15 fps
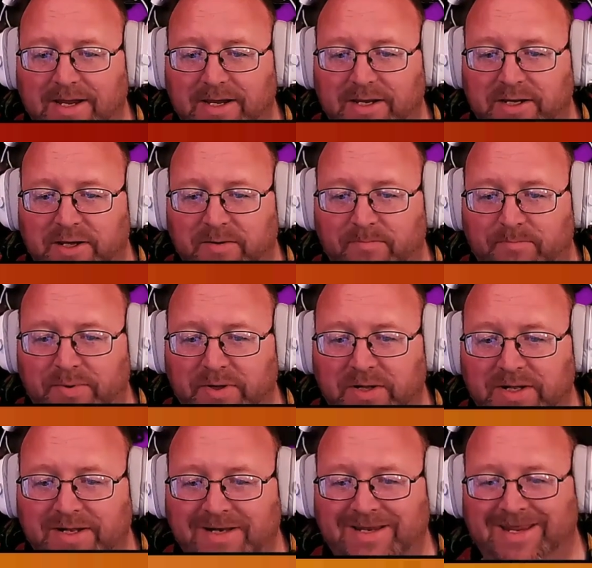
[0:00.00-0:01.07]

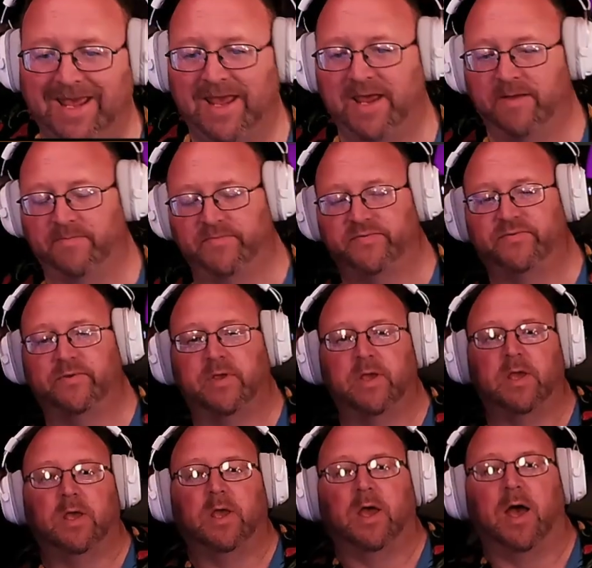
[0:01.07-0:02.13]
Gabillan Games.
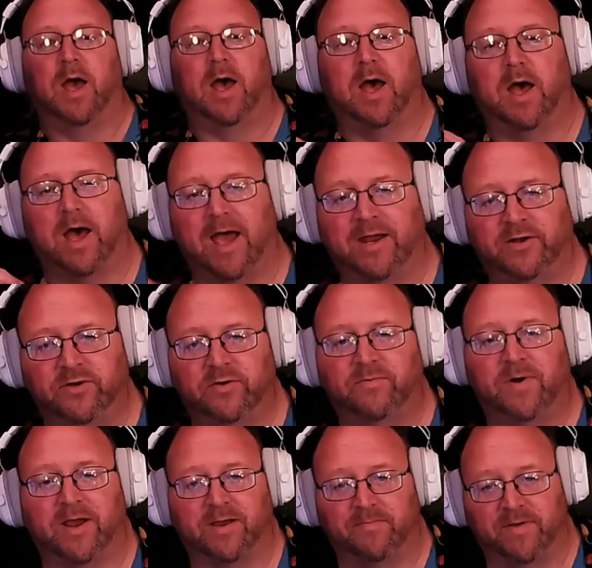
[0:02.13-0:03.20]
I do
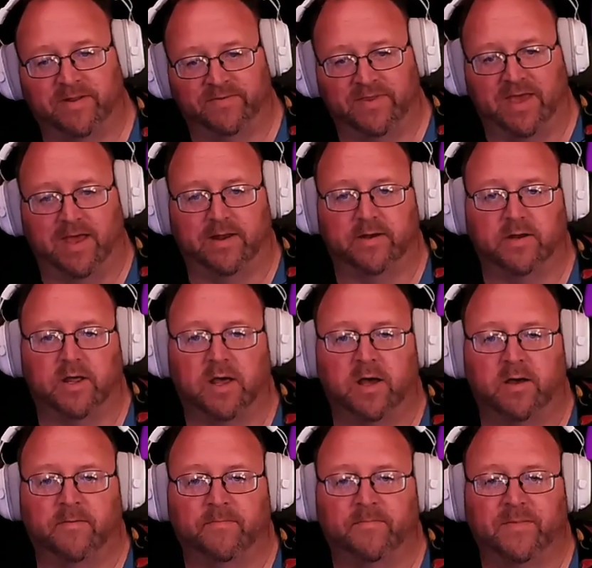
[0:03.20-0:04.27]
recommend that.
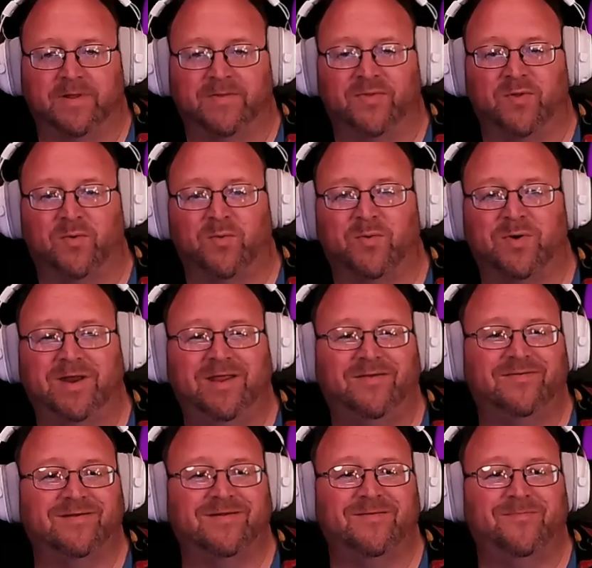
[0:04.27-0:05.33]
The
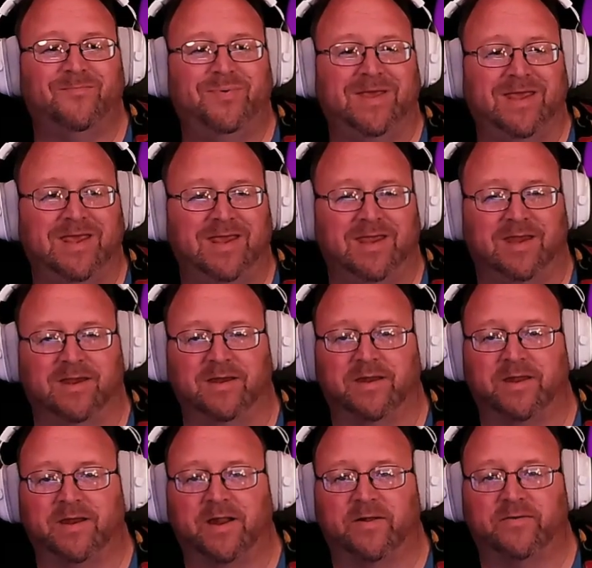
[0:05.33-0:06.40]
reason being,
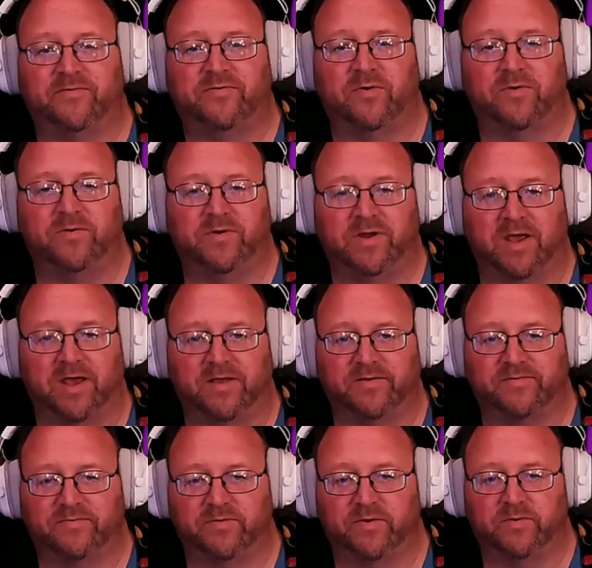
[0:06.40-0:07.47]
and I'll show you guys
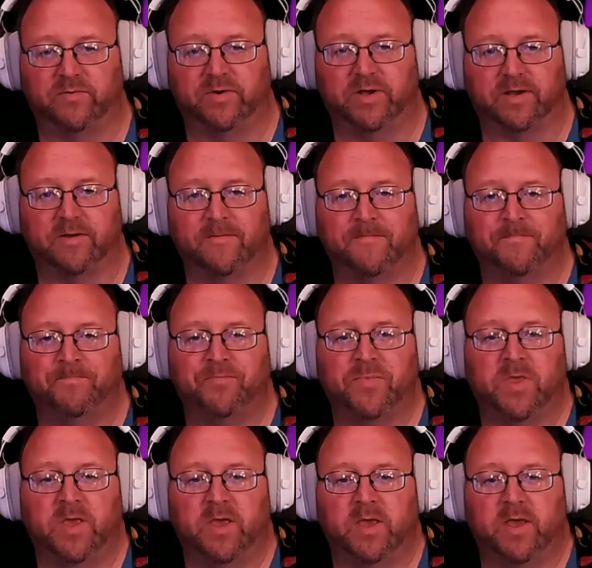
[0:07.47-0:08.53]
real quick,
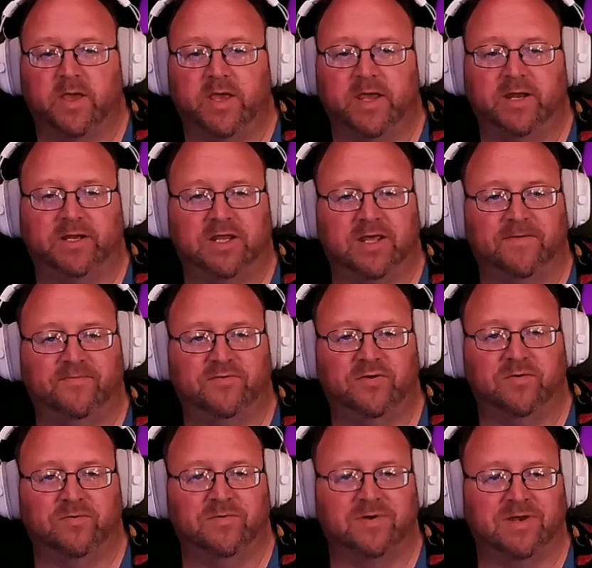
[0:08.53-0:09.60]
it gives
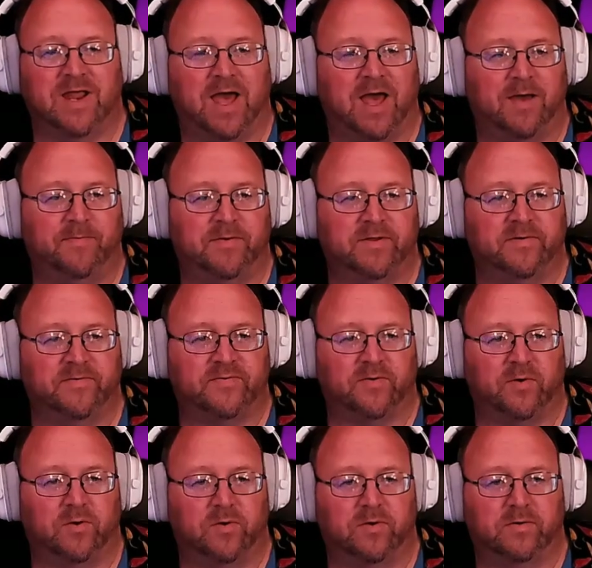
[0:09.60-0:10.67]
you knob
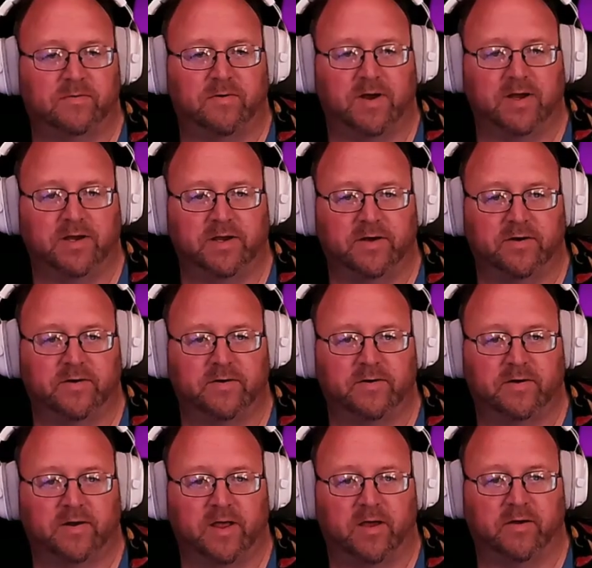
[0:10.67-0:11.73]
control right here.
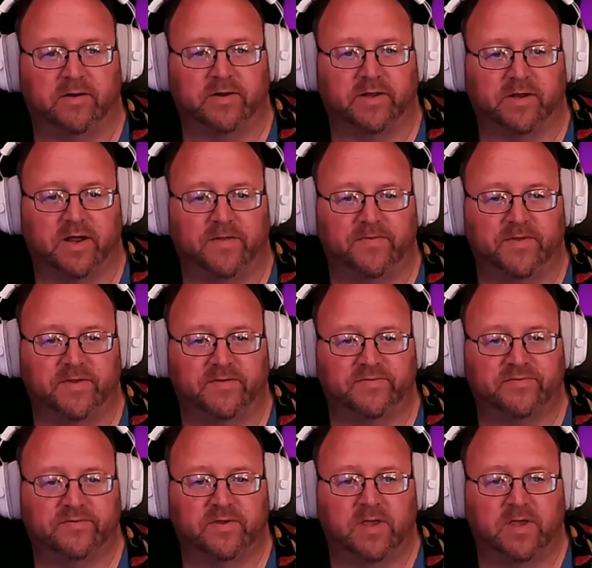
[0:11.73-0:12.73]
I'll click on this,